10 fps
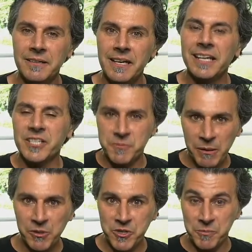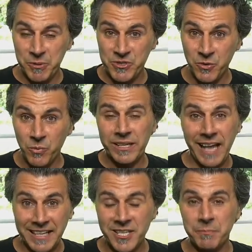In a spiritual pursuit, what it
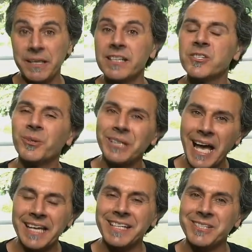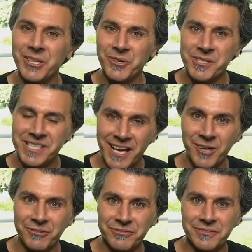ends up being is you're lying to
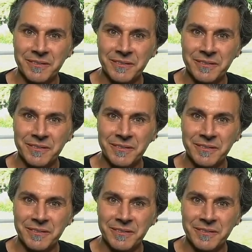yourself.